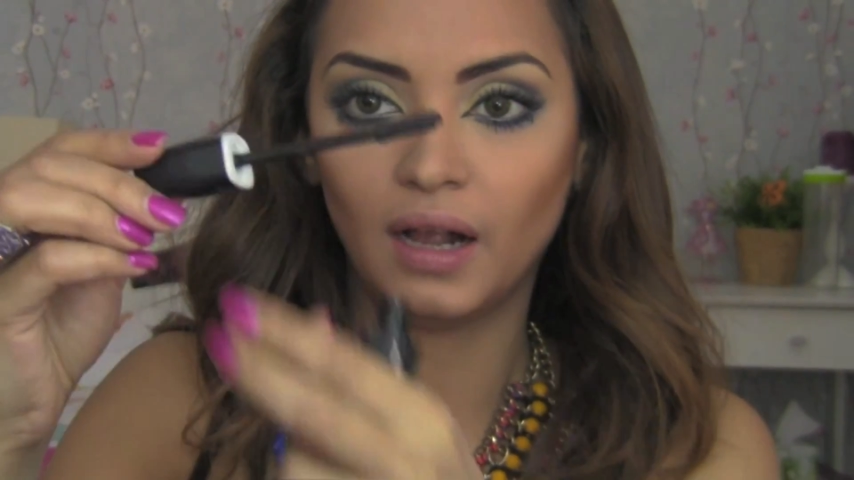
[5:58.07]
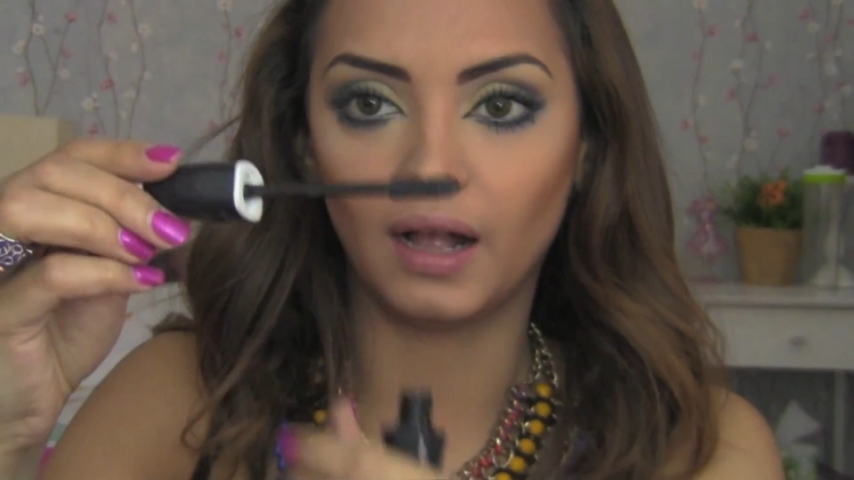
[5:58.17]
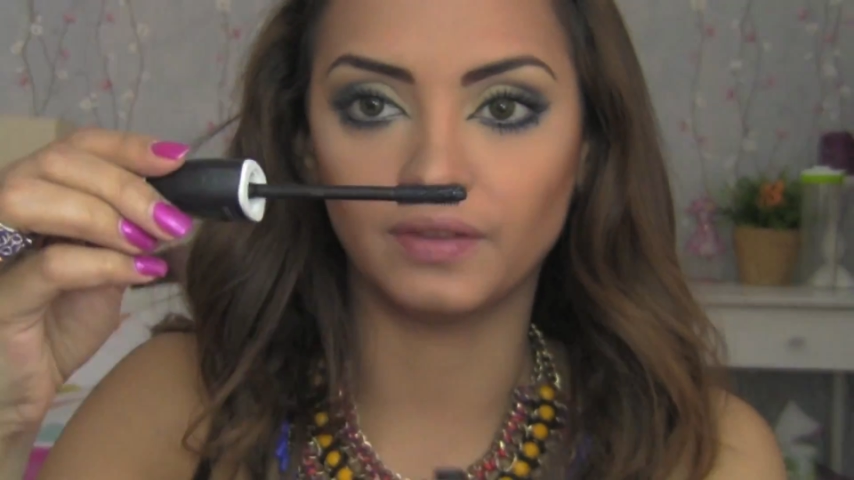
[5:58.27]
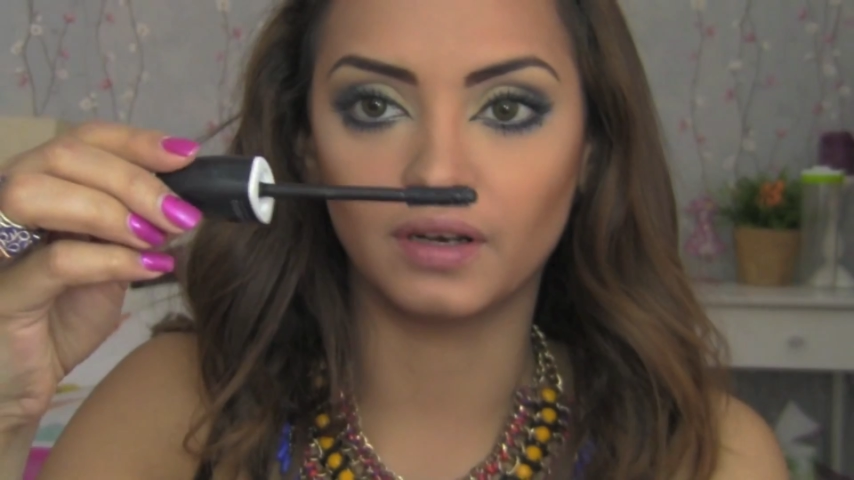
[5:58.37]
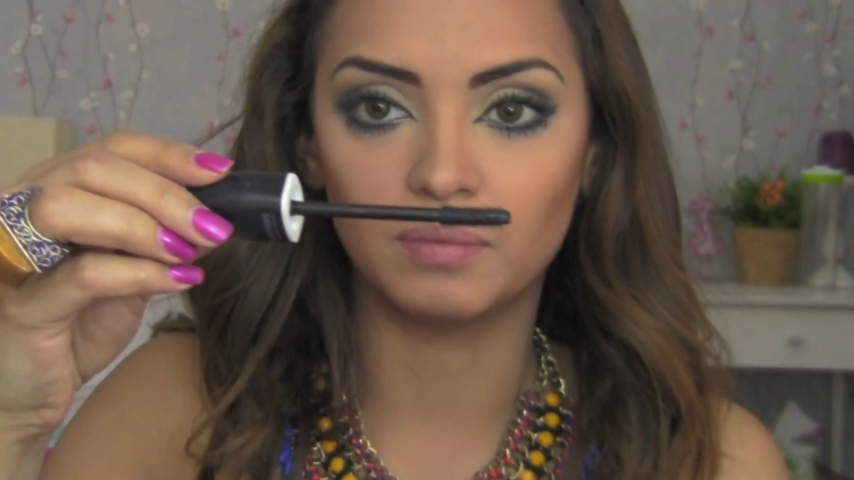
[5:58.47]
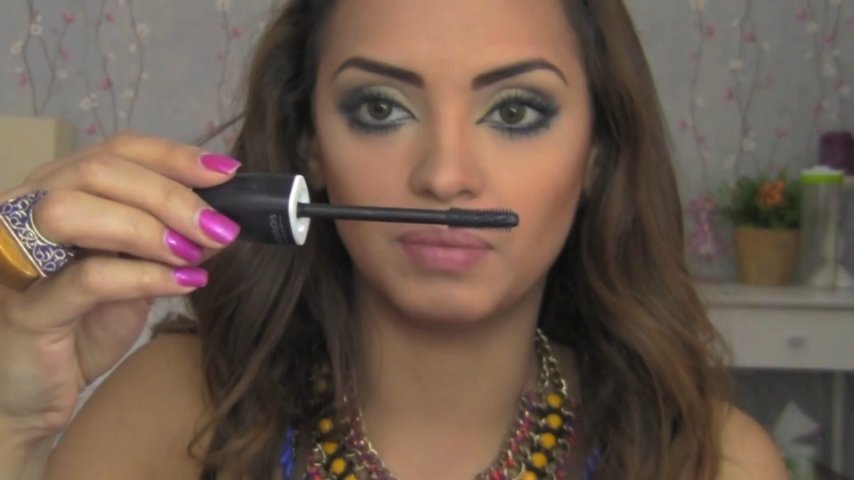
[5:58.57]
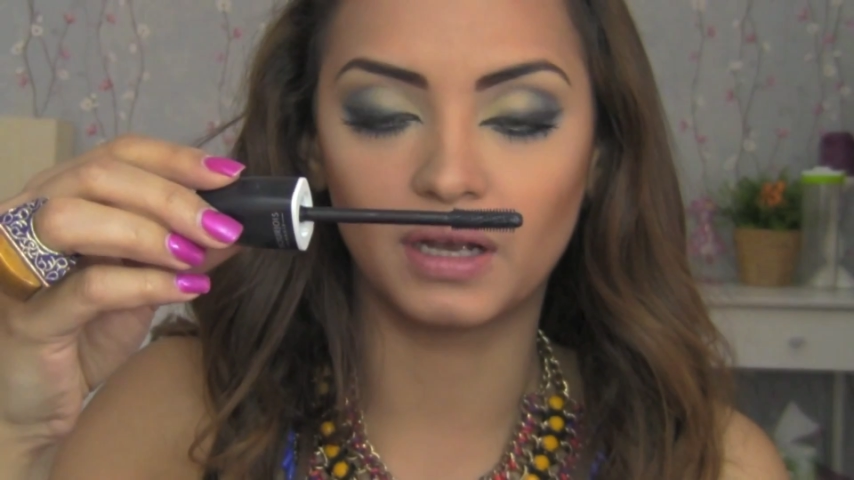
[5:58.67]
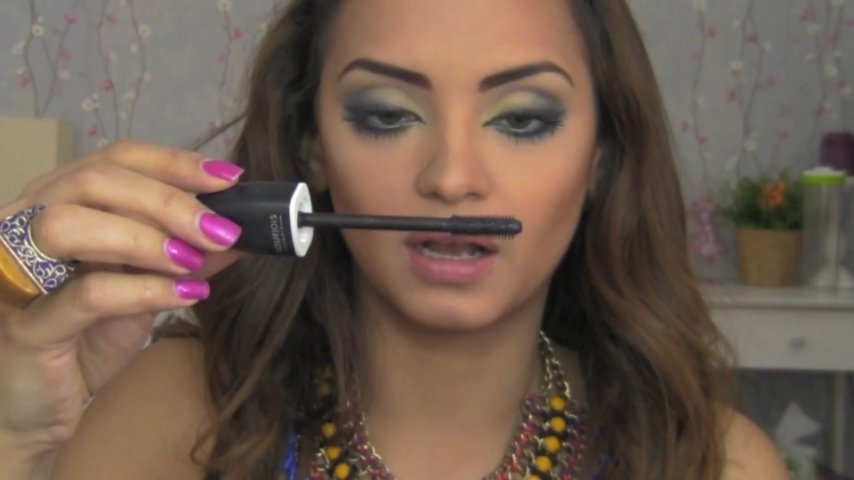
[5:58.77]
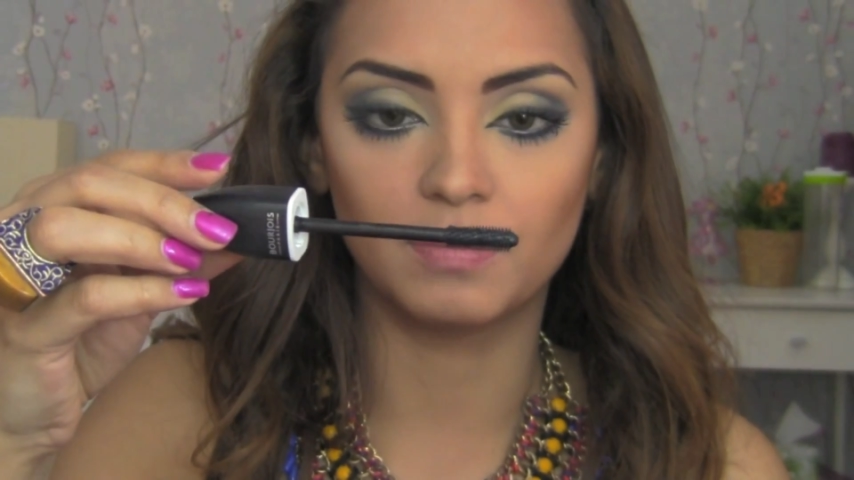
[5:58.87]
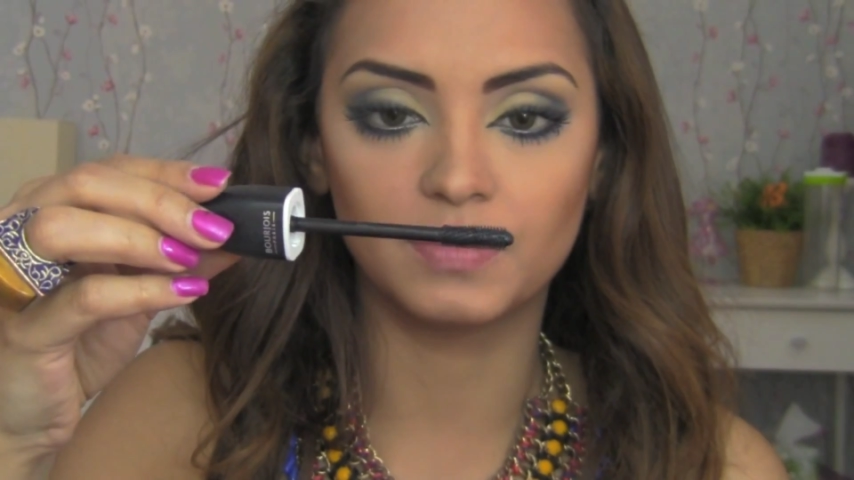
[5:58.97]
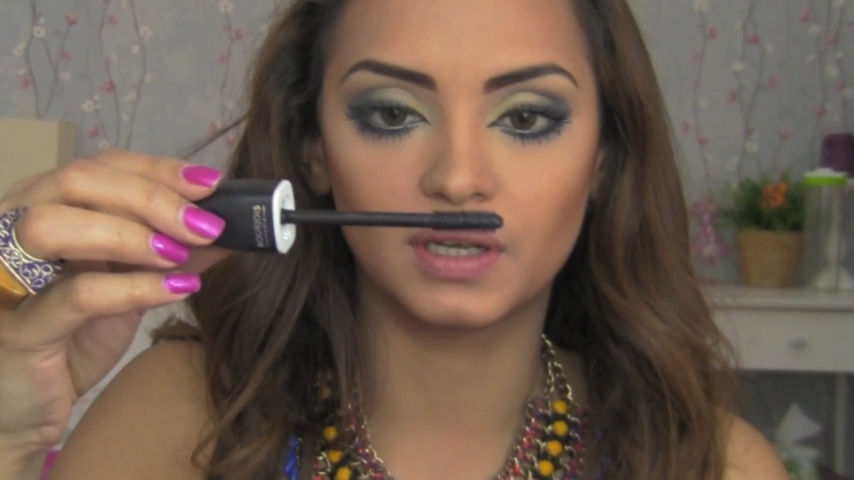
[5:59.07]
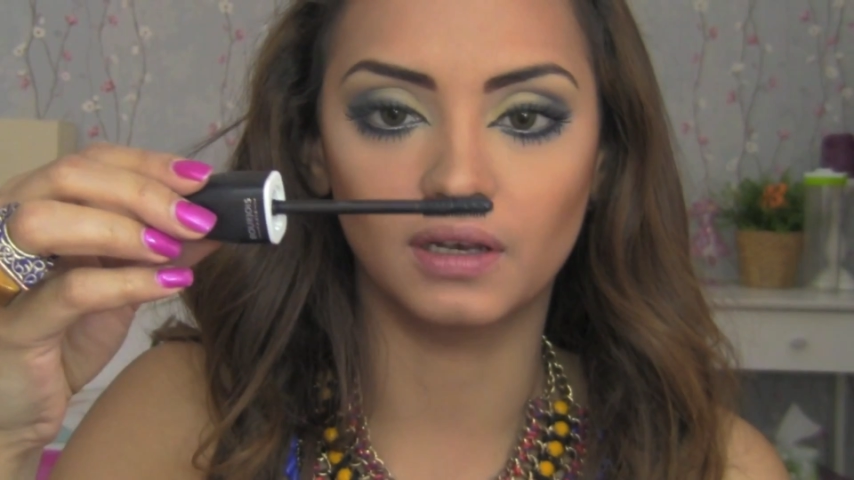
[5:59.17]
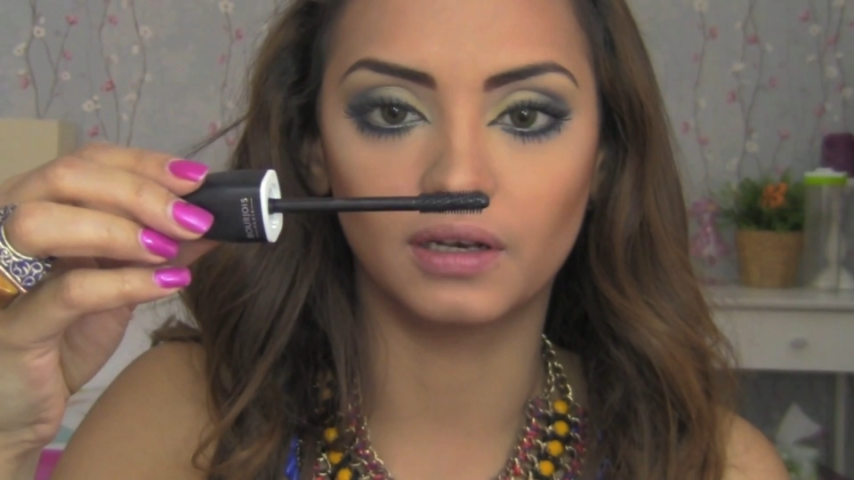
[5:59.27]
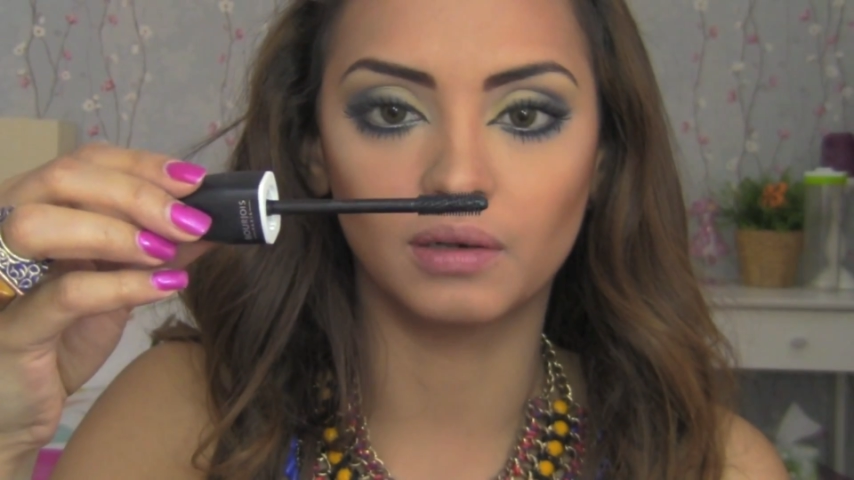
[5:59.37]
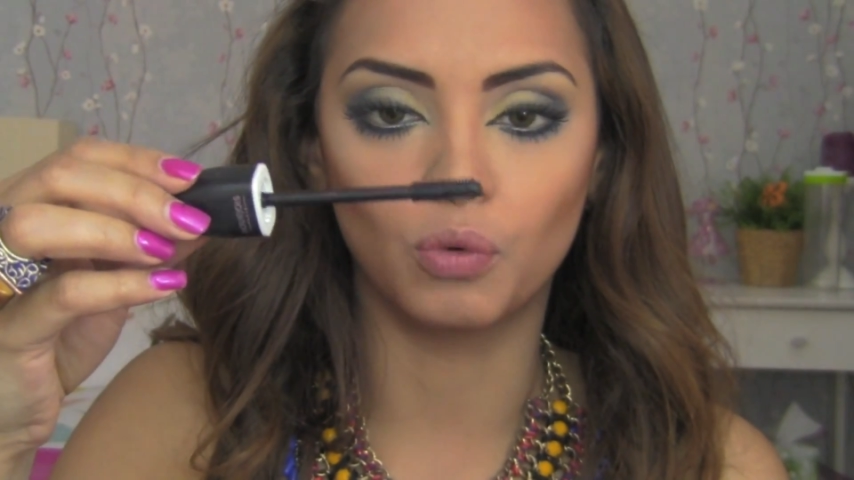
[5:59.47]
and then it becomes a little